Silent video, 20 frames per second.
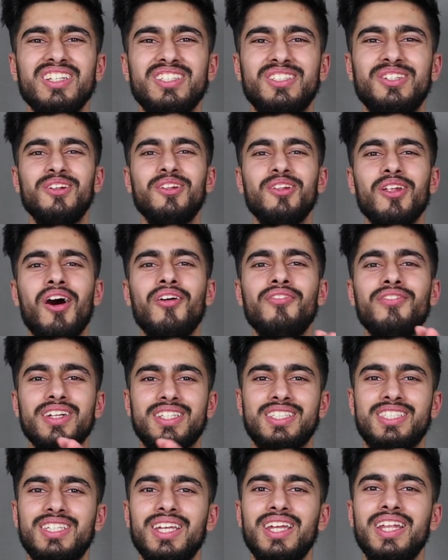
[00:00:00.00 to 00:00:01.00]
to laugh
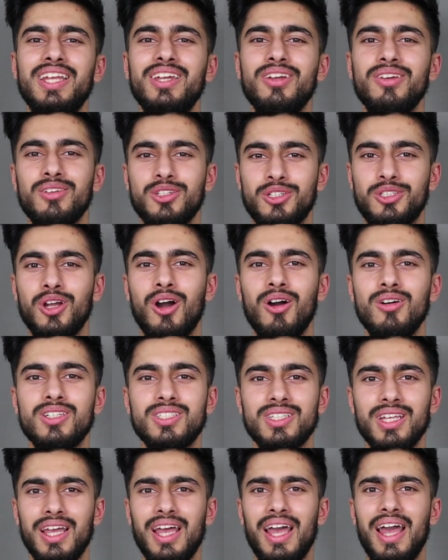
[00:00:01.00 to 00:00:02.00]
at silly
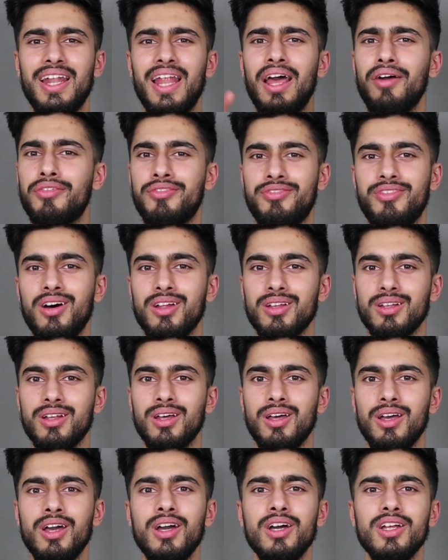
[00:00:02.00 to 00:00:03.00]
jokes and have fun.